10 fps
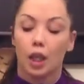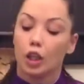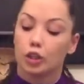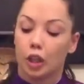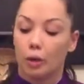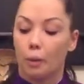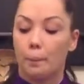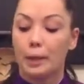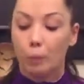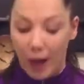So
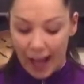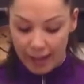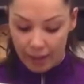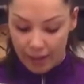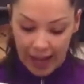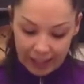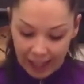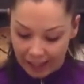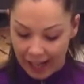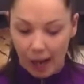beware that
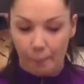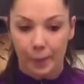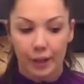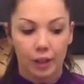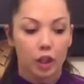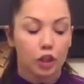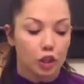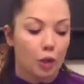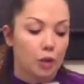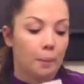can happen.
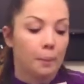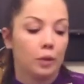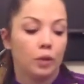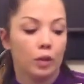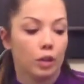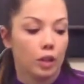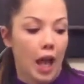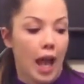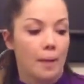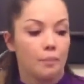So the more
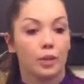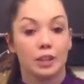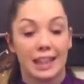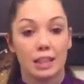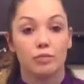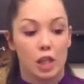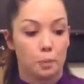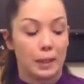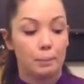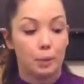decent
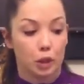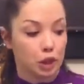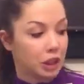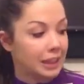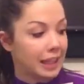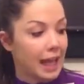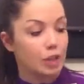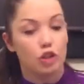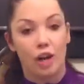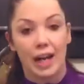recipe books you can
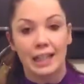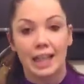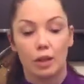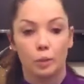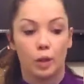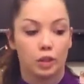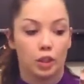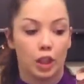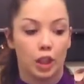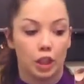get, try and get the
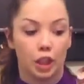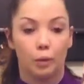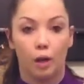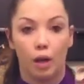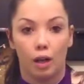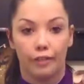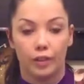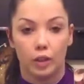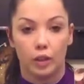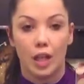ones that are
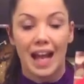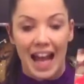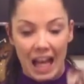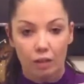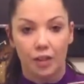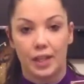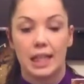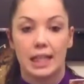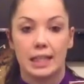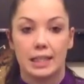for healthy
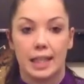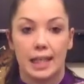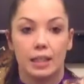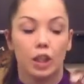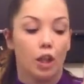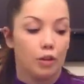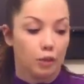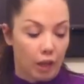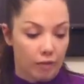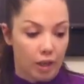eating,
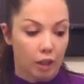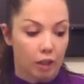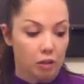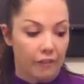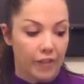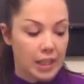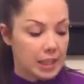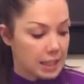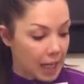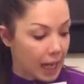along the
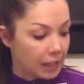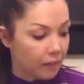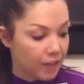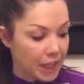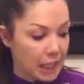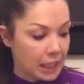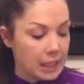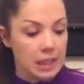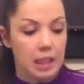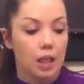fitness side of
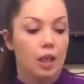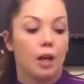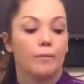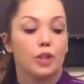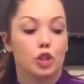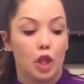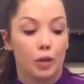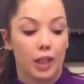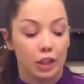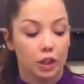things,
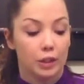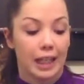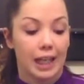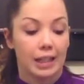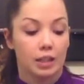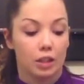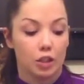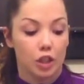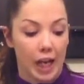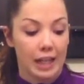so that you can
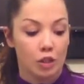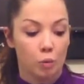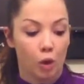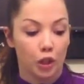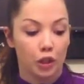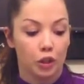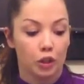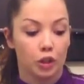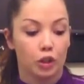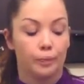change what
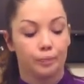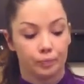you're